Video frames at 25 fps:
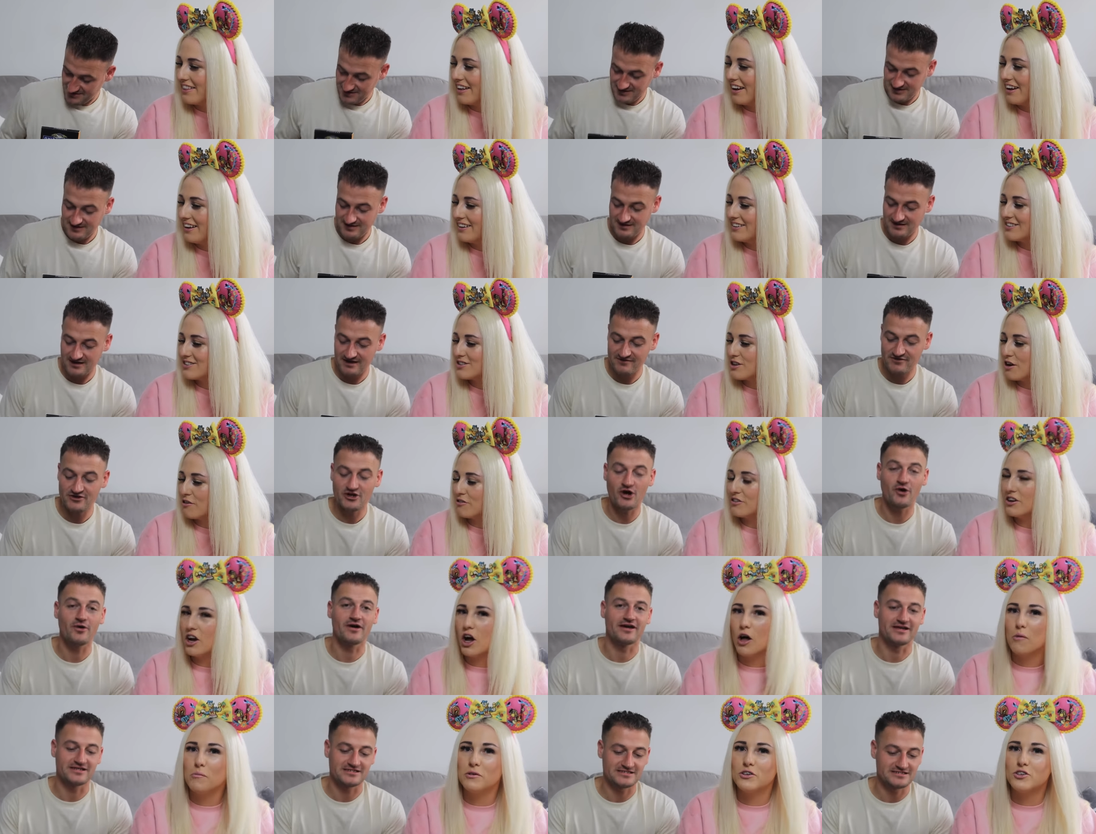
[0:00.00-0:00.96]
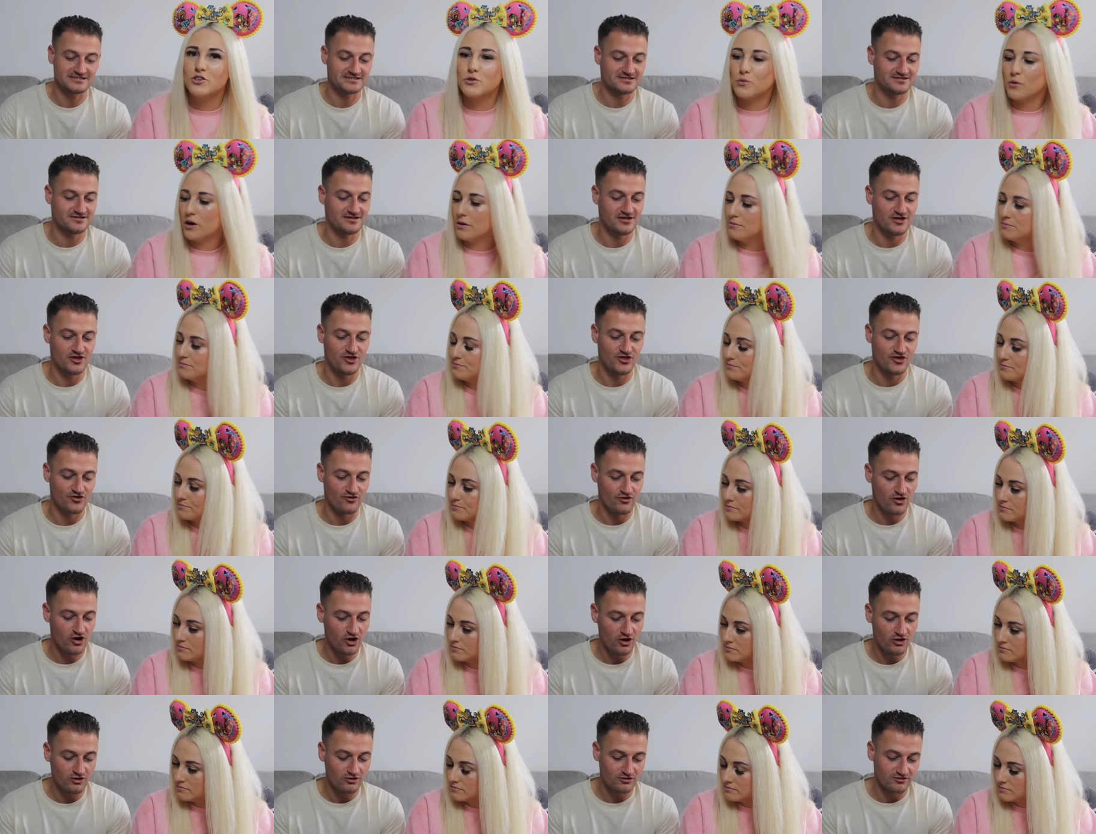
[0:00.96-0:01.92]
Speaker 1: that. Have toffee you noticed? Almond one.
Speaker 2: They're
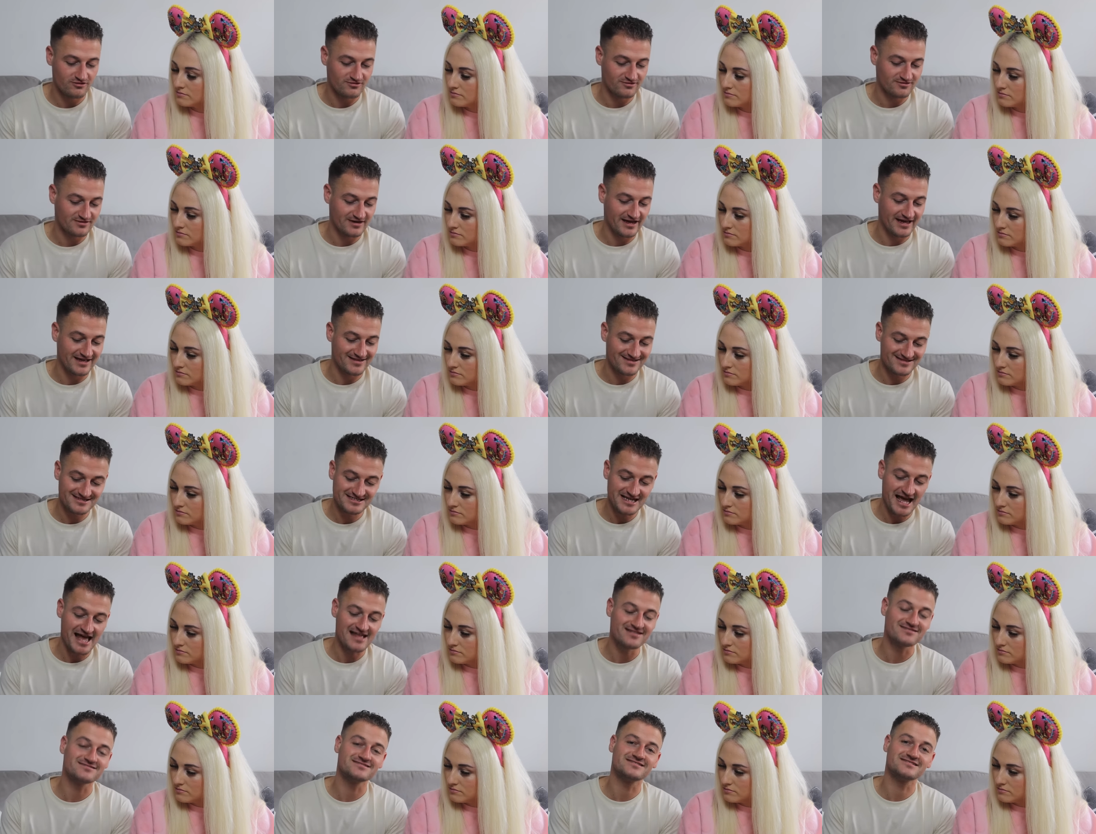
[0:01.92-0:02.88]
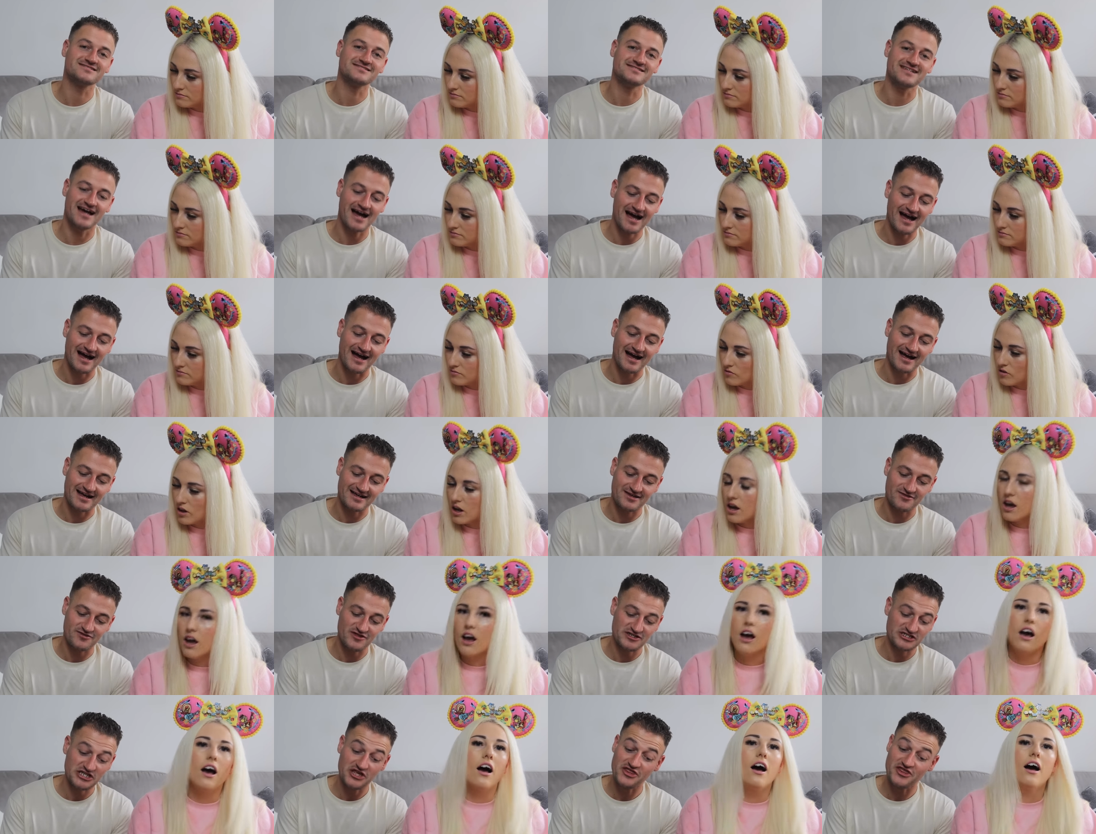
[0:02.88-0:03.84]
all intense
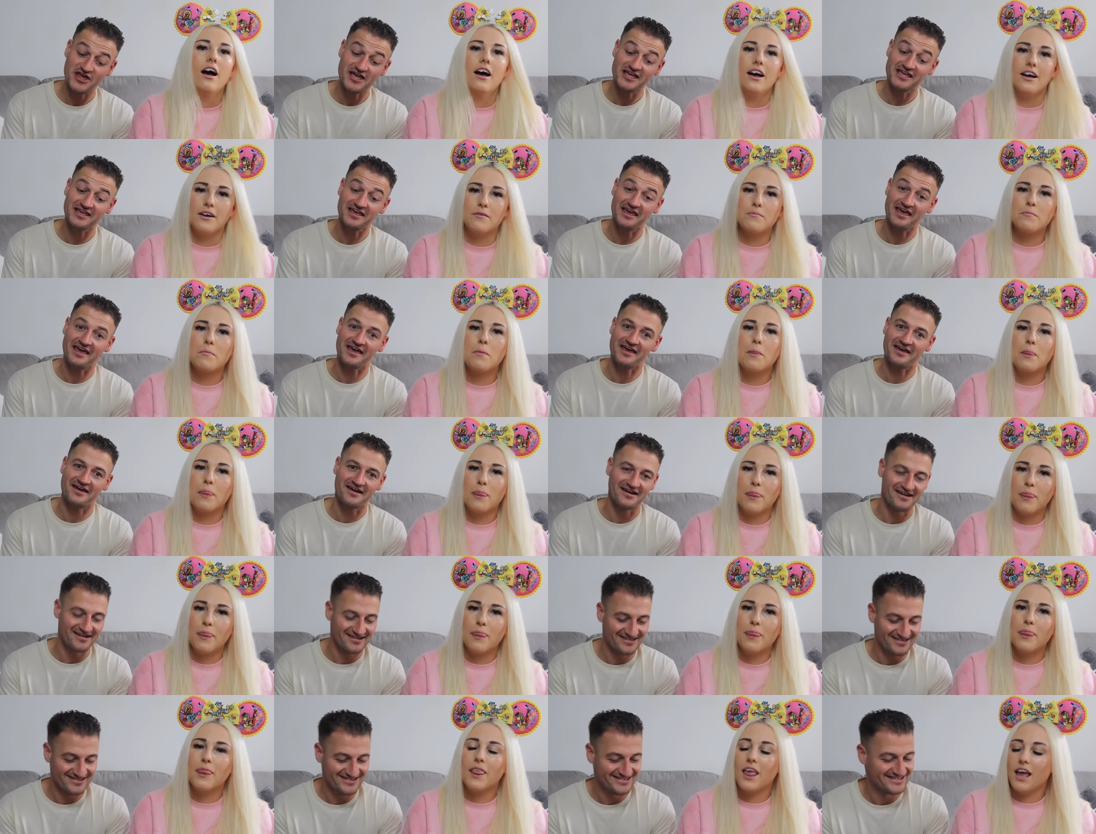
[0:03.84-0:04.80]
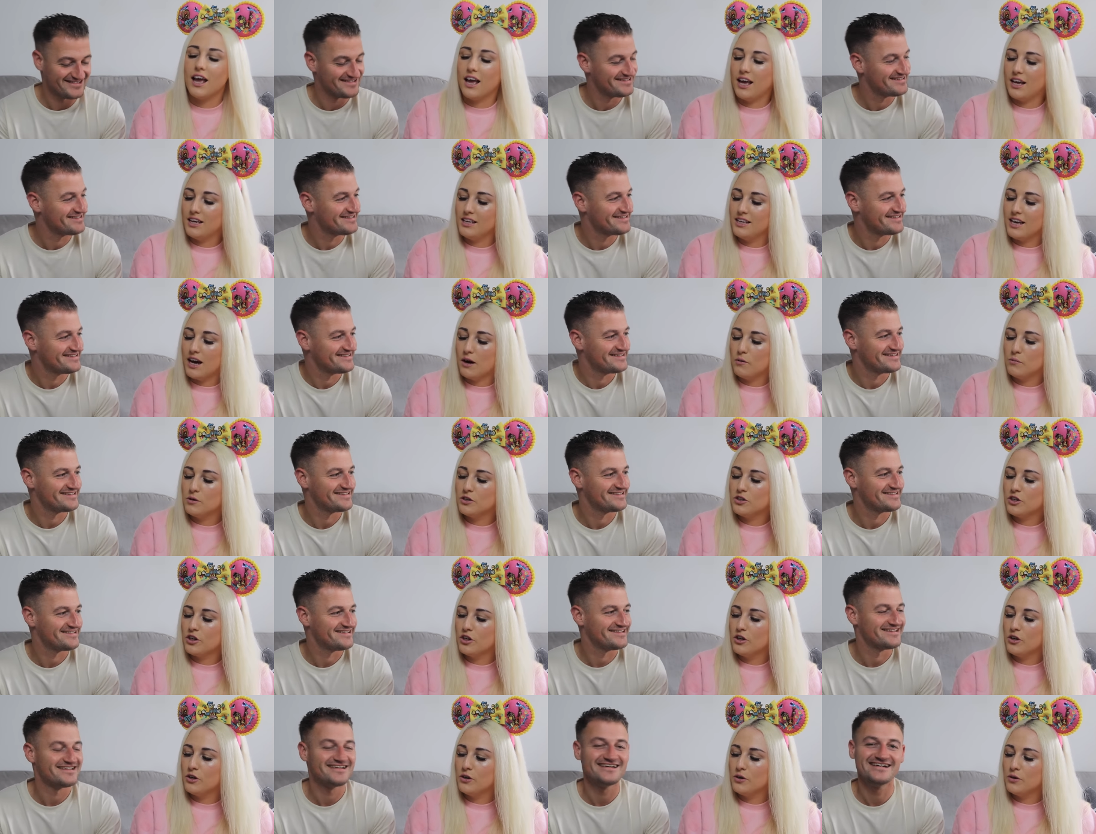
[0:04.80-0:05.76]
dark. There's a thing here.
Speaker 1: Yeah, we
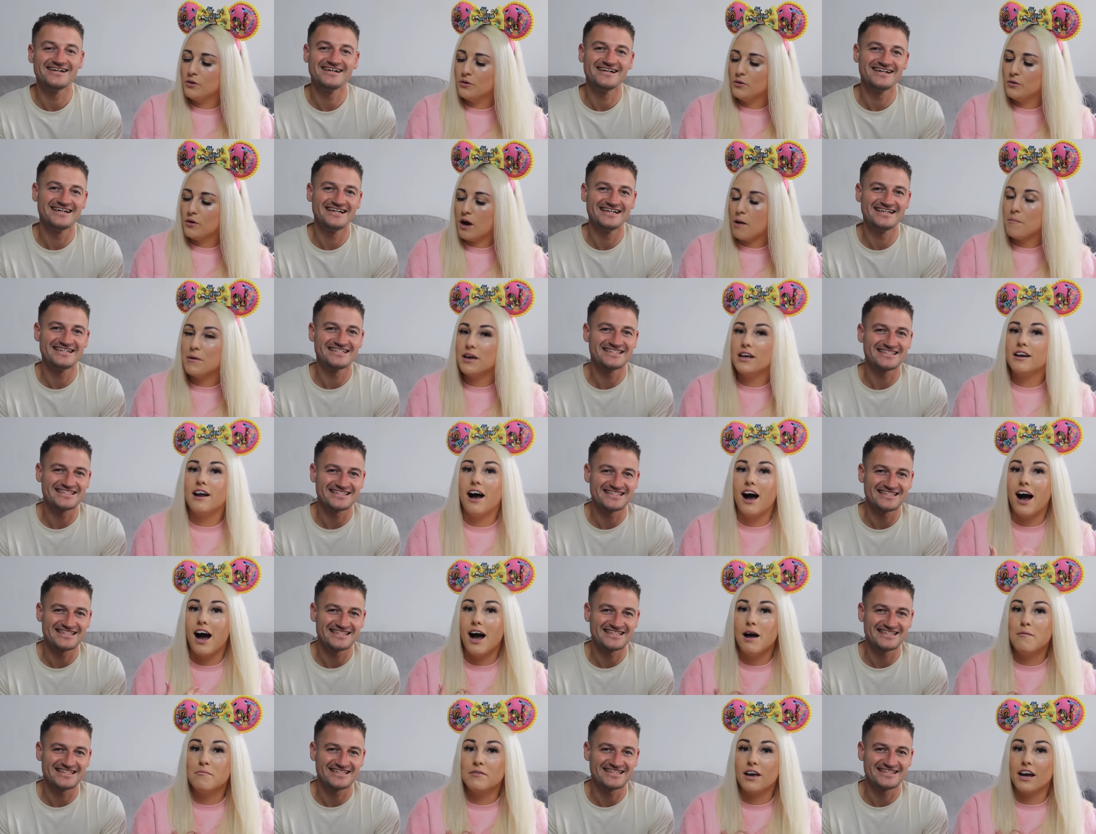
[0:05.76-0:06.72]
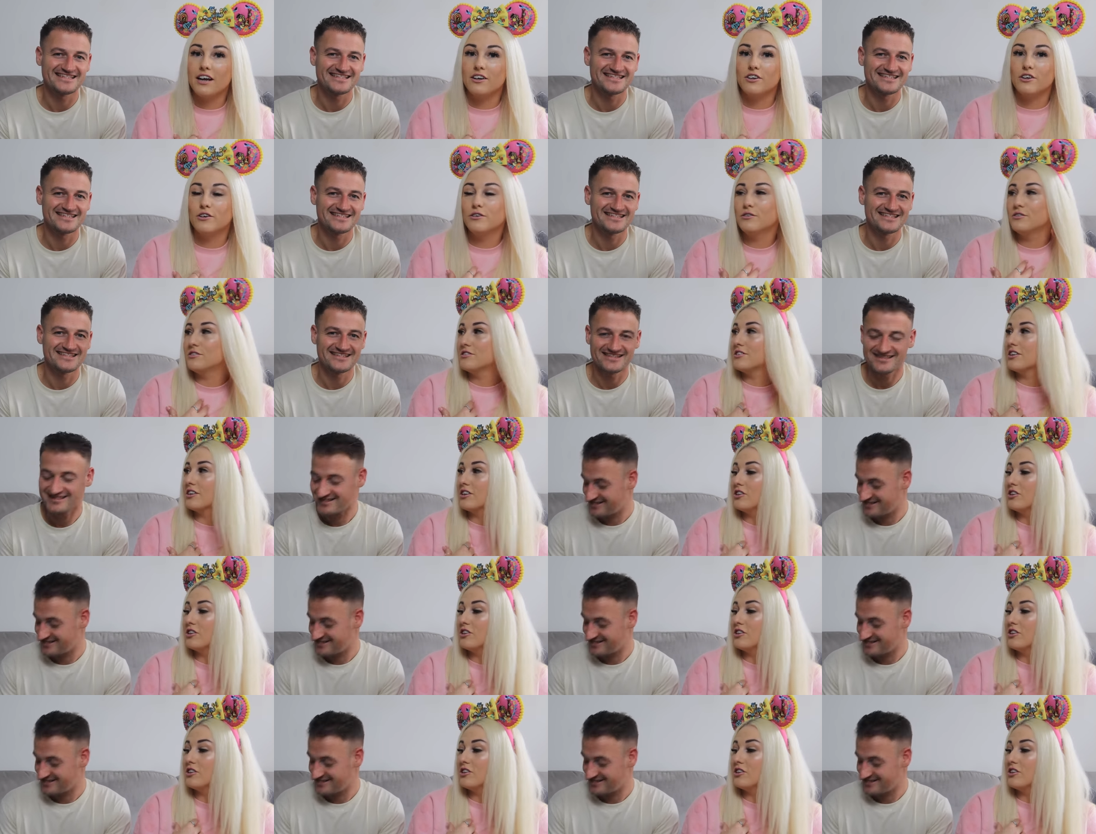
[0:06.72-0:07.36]
do. I mean, I'm getting used to